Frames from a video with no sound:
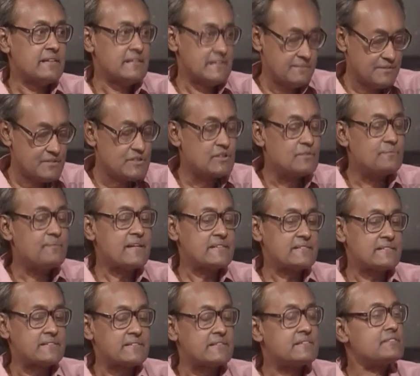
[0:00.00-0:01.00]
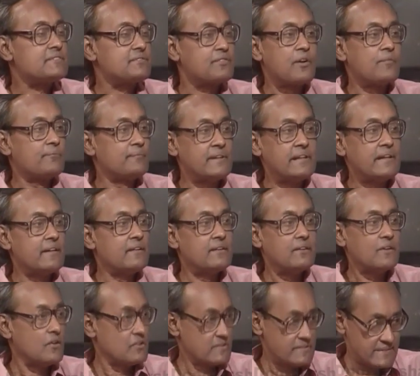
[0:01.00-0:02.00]
individual passages from their
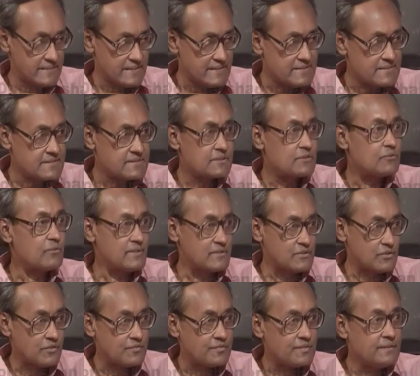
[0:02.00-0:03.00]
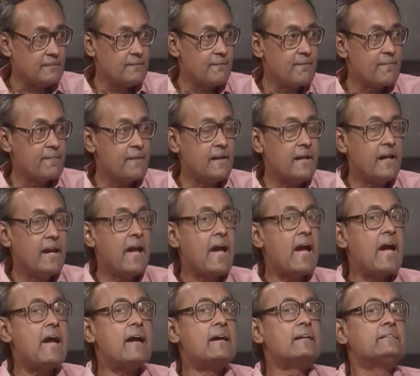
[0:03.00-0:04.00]
context quite often,
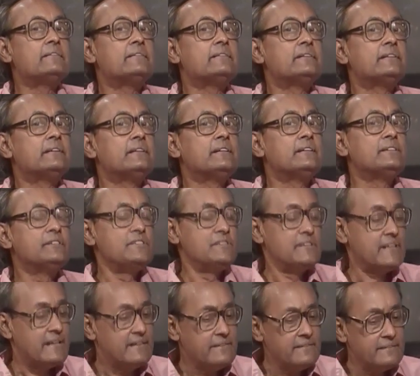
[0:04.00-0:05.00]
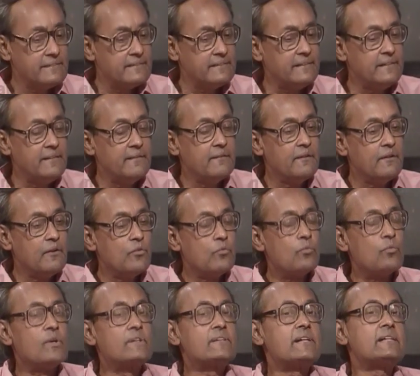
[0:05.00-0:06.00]
and generally
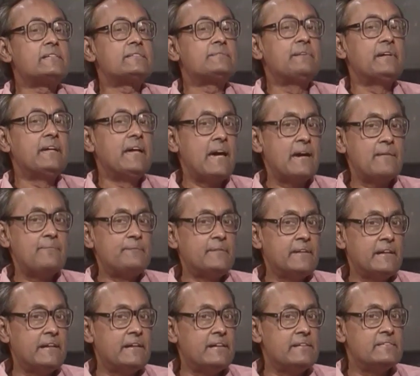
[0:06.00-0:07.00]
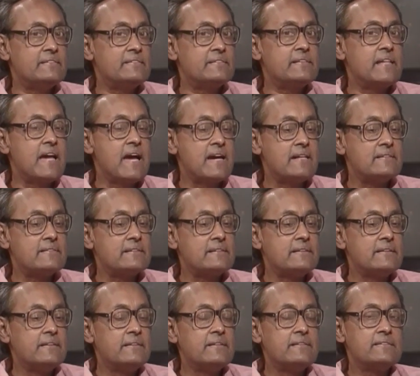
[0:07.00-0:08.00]
what has been happening is that
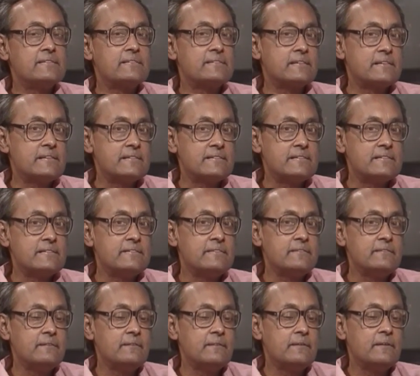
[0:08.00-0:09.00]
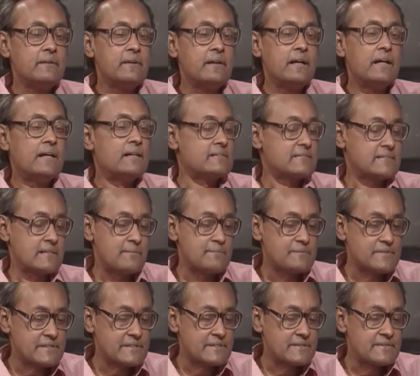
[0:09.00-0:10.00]
certain
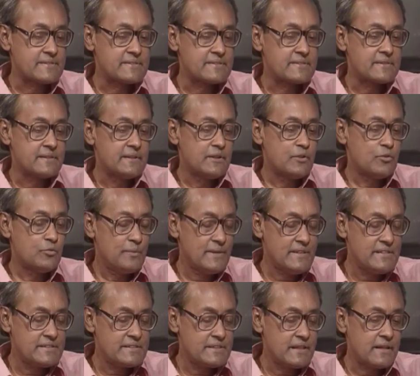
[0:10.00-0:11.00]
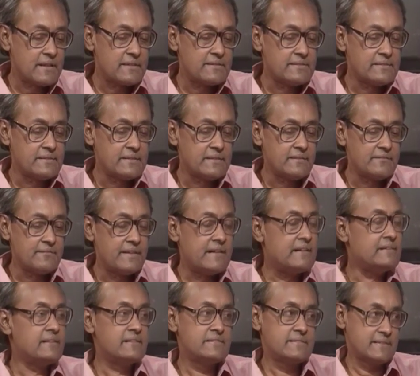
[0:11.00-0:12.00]
assumptions which under
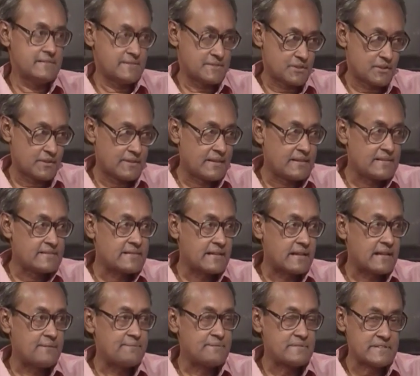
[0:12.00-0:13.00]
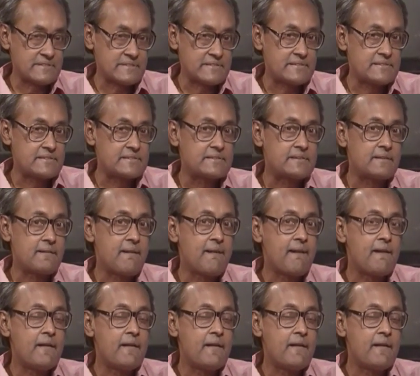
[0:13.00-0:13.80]
various historical circumstances